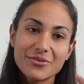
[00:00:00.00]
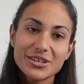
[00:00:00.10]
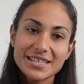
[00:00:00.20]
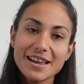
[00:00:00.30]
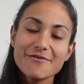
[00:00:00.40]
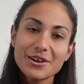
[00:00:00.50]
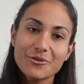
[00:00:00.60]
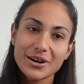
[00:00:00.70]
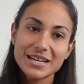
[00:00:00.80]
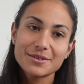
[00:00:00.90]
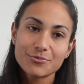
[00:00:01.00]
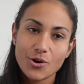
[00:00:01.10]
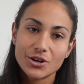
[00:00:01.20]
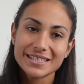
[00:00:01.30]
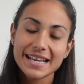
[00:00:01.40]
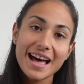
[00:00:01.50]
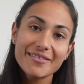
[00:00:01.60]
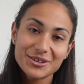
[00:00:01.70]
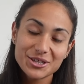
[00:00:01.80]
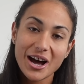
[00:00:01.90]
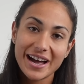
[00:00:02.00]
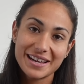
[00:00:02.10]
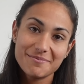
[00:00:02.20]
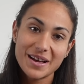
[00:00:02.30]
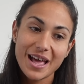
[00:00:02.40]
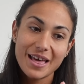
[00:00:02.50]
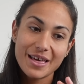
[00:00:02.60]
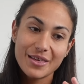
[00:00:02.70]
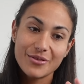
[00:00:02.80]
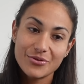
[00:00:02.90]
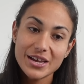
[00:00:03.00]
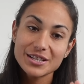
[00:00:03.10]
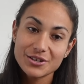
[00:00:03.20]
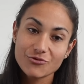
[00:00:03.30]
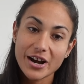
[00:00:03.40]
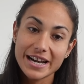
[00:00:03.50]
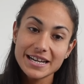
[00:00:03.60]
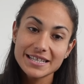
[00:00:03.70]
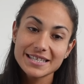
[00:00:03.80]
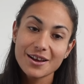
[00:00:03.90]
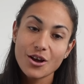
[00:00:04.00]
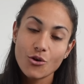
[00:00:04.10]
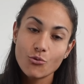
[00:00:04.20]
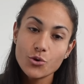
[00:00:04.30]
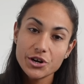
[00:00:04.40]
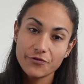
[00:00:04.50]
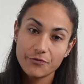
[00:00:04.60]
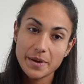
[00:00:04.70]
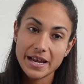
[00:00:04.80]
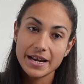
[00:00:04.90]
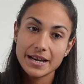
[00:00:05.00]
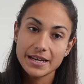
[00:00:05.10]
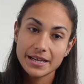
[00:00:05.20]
The saving grace was, at the time, this race would have been